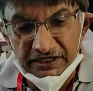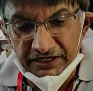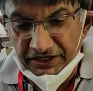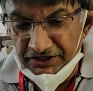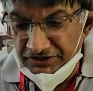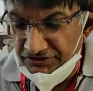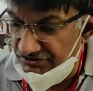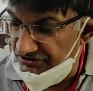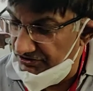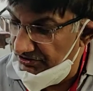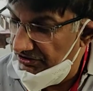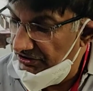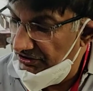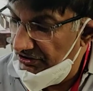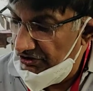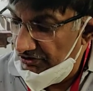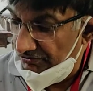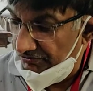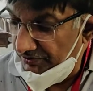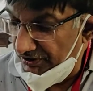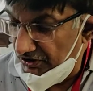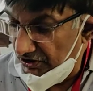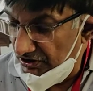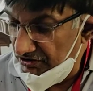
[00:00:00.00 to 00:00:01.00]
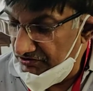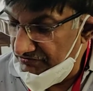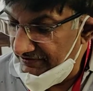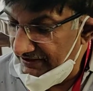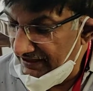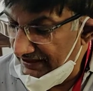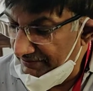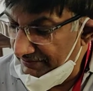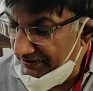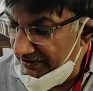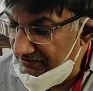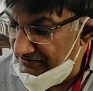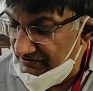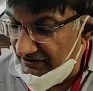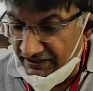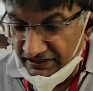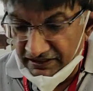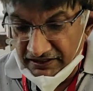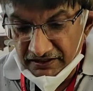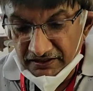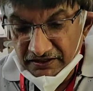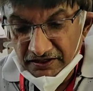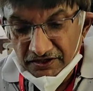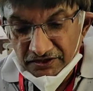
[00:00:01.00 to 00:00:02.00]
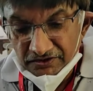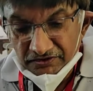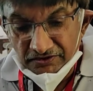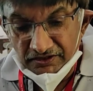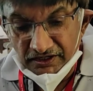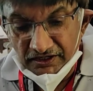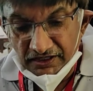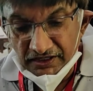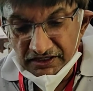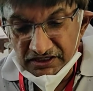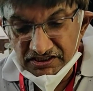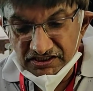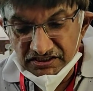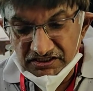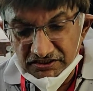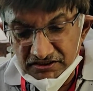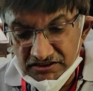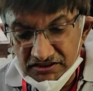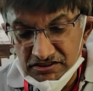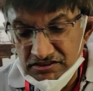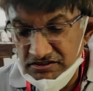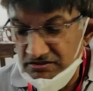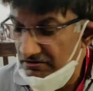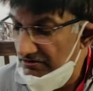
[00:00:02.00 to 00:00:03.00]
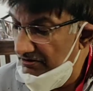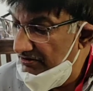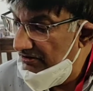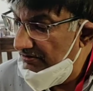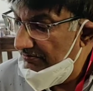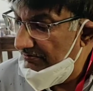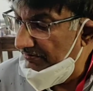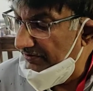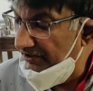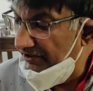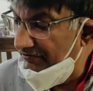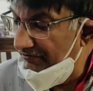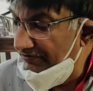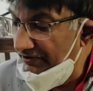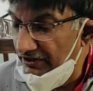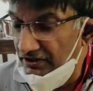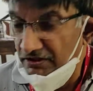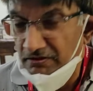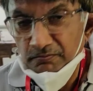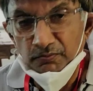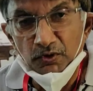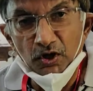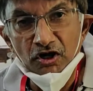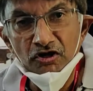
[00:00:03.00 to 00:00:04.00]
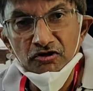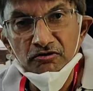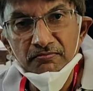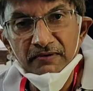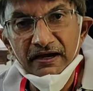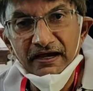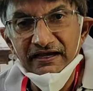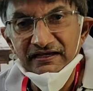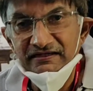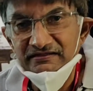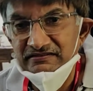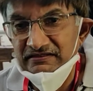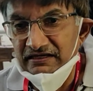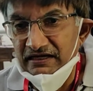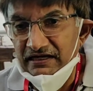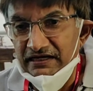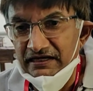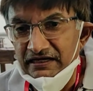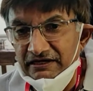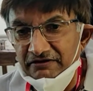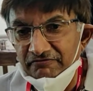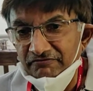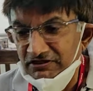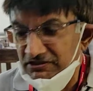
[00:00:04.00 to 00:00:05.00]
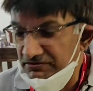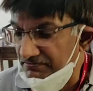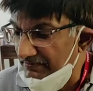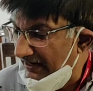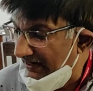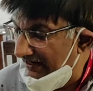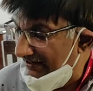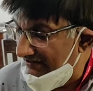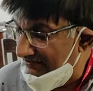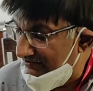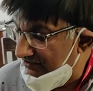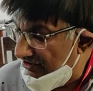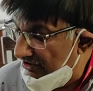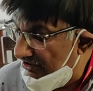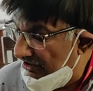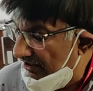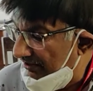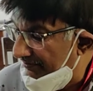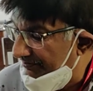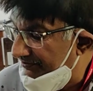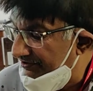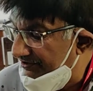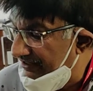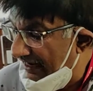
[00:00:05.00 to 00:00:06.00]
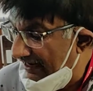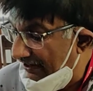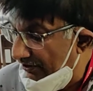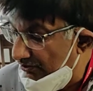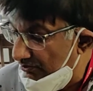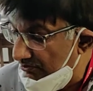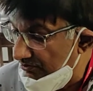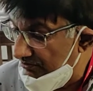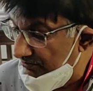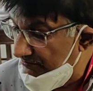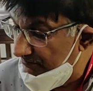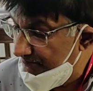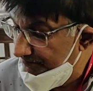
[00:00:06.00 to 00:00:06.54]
range, because we are measuring the resistance between forward bias and reverse bias of the diode.